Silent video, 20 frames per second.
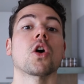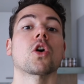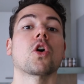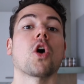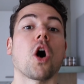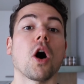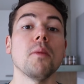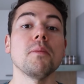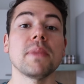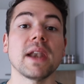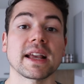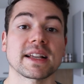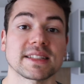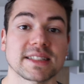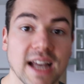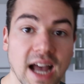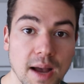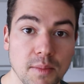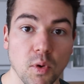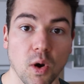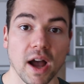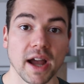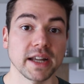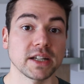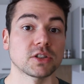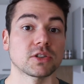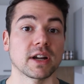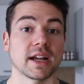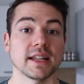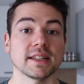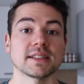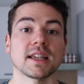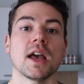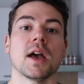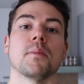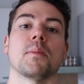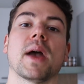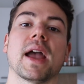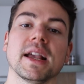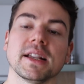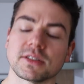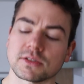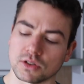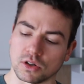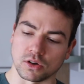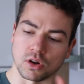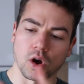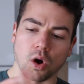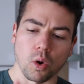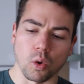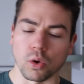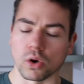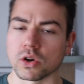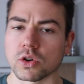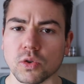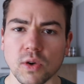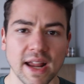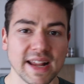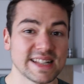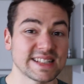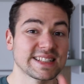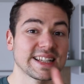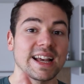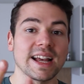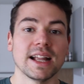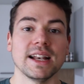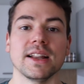complex carbohydrates based on whole grains,